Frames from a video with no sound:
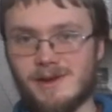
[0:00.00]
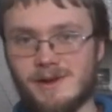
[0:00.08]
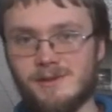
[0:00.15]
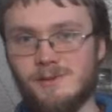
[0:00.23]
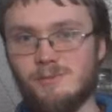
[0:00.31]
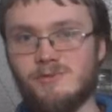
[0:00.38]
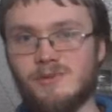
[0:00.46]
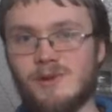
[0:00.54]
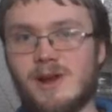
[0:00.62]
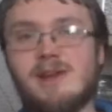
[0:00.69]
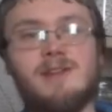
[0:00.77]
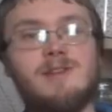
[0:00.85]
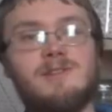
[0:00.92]
heirloom
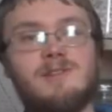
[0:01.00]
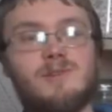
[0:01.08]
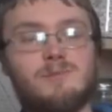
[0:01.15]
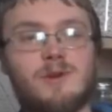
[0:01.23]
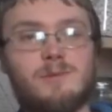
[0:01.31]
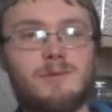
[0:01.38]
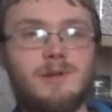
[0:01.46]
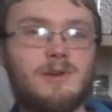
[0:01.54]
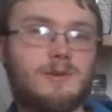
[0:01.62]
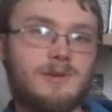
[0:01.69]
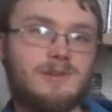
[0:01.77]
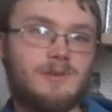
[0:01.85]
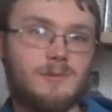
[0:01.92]
varieties, you'll probably
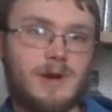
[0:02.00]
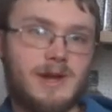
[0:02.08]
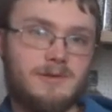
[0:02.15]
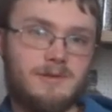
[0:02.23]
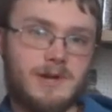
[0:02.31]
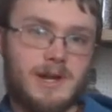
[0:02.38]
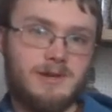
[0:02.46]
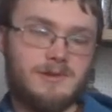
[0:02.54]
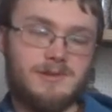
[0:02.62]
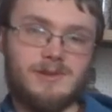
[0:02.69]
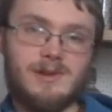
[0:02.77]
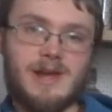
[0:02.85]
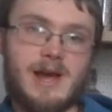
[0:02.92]
notice a wide range
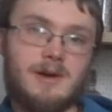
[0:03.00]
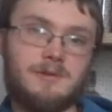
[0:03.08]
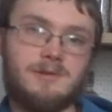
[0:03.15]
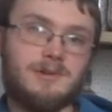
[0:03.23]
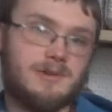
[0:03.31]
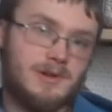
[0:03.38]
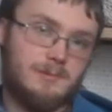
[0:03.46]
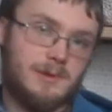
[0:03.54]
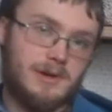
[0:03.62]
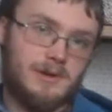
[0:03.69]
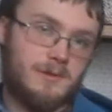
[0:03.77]
in how determinate